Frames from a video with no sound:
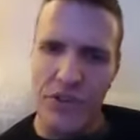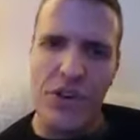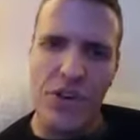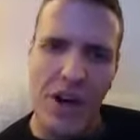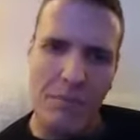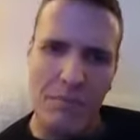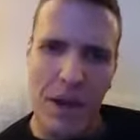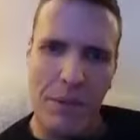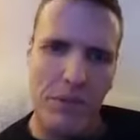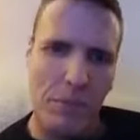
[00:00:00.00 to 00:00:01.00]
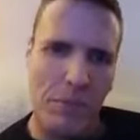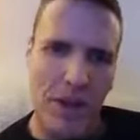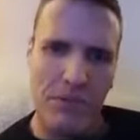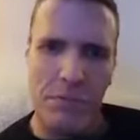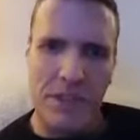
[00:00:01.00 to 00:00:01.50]
I'm
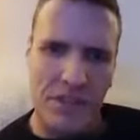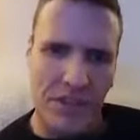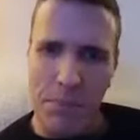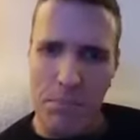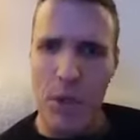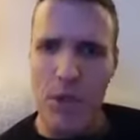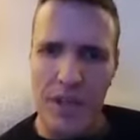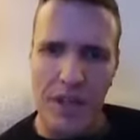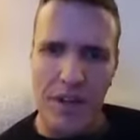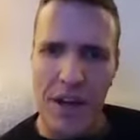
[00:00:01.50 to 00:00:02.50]
depressed because I got bullied.